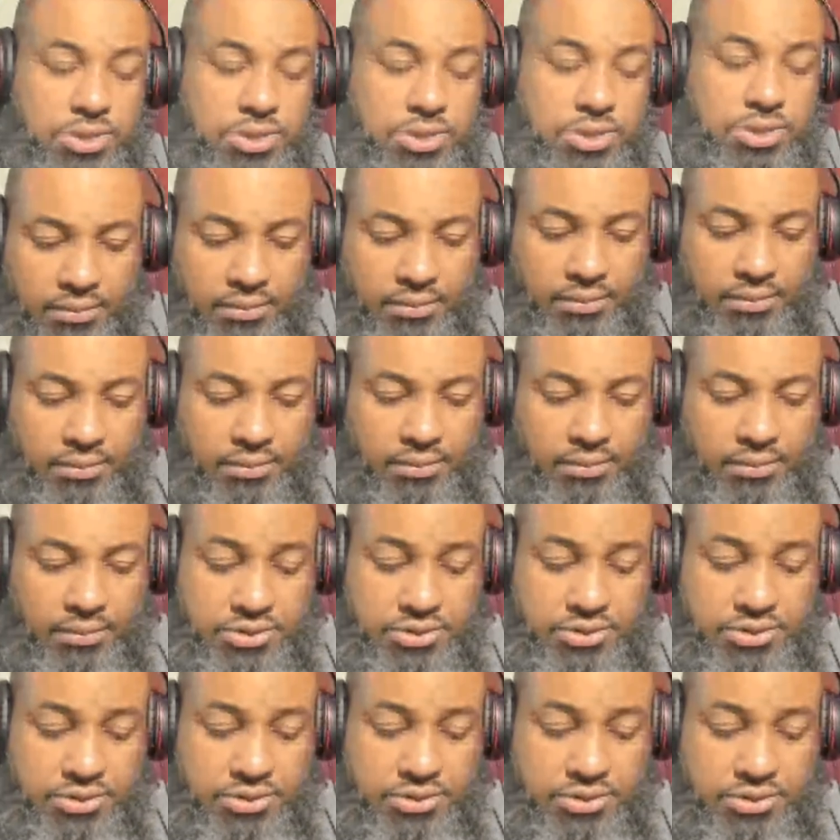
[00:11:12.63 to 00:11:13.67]
and then
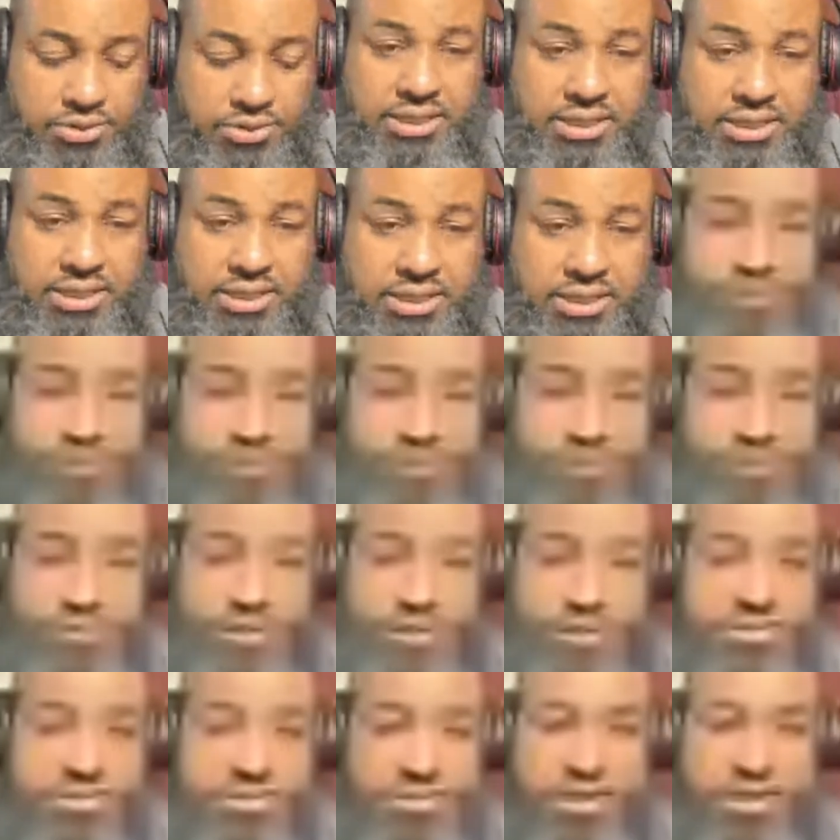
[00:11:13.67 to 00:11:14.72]
obviously defensively,
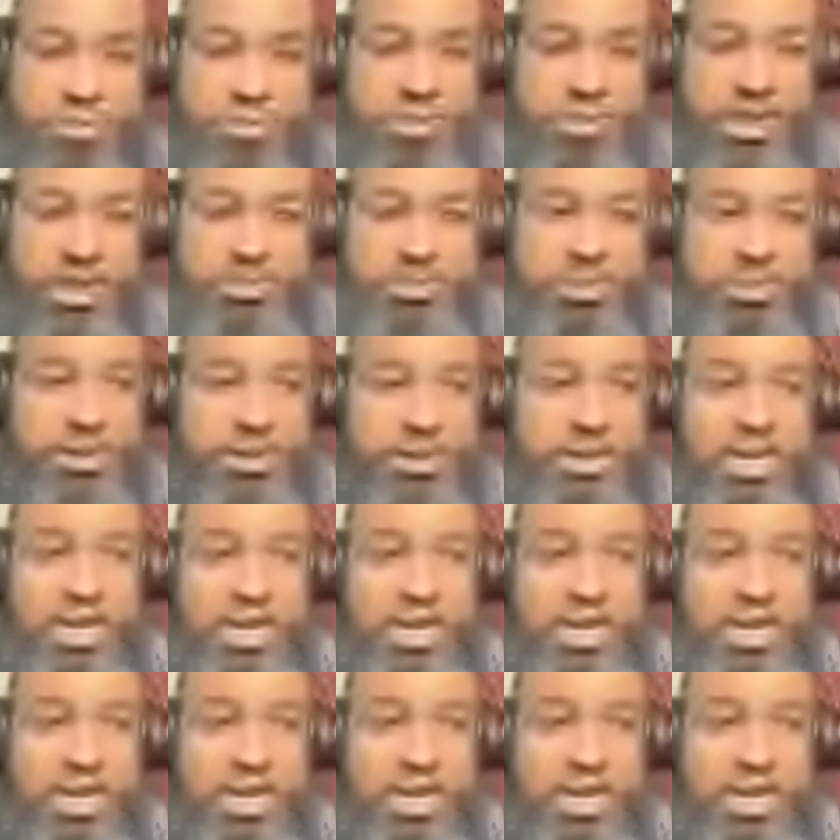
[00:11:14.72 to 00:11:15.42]
as we talked about it,